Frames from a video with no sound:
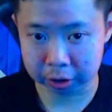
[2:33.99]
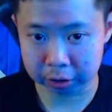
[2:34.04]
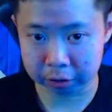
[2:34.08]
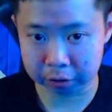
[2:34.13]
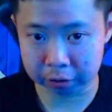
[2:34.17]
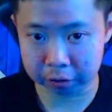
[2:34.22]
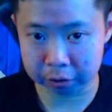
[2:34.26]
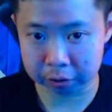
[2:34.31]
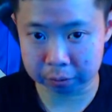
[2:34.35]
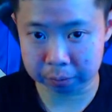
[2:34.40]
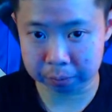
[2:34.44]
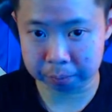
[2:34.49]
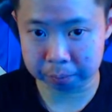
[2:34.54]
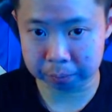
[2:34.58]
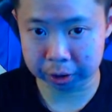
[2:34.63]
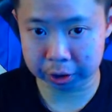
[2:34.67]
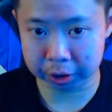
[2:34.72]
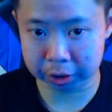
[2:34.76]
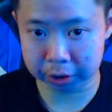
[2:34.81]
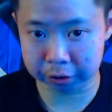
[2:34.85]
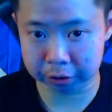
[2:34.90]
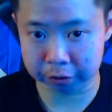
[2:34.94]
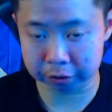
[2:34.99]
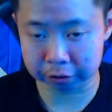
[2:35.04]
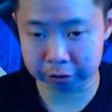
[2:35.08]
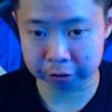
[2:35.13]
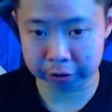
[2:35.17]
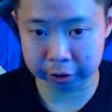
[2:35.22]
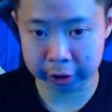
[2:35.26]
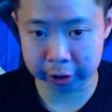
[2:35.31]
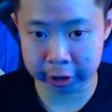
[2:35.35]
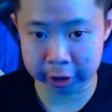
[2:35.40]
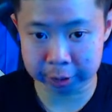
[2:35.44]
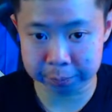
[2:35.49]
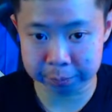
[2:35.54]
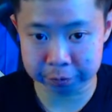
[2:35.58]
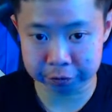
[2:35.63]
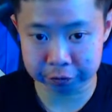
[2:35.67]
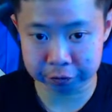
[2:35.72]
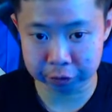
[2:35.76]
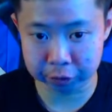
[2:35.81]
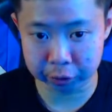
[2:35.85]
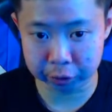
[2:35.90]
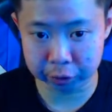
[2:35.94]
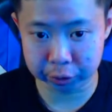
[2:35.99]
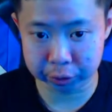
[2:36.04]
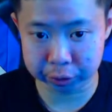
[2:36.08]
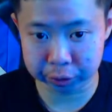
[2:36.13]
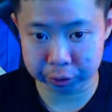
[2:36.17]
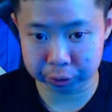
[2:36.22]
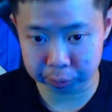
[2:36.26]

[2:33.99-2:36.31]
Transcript: can see all the bits the subs follows